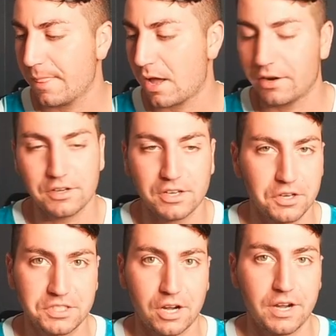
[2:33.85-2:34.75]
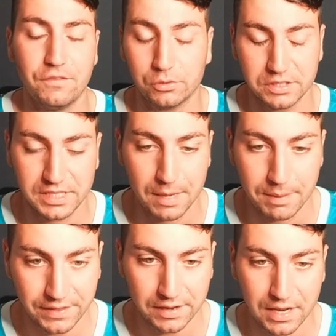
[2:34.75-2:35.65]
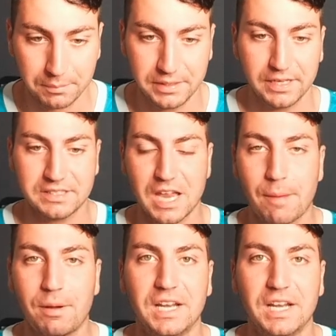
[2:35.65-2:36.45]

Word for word: I don't honestly I don't even know what to say about that name, Kick Sauber,